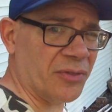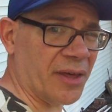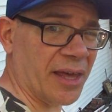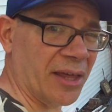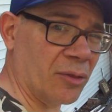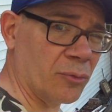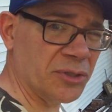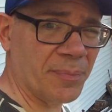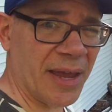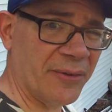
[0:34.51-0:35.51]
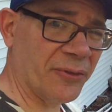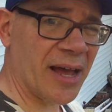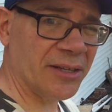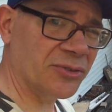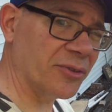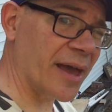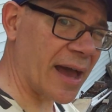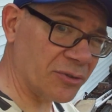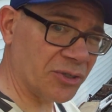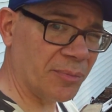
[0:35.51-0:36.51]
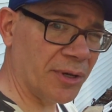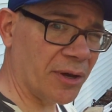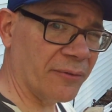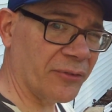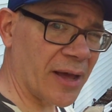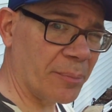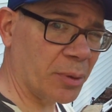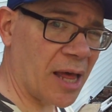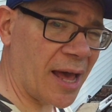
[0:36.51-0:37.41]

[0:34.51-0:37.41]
the hill was made flat so the house could be on a flat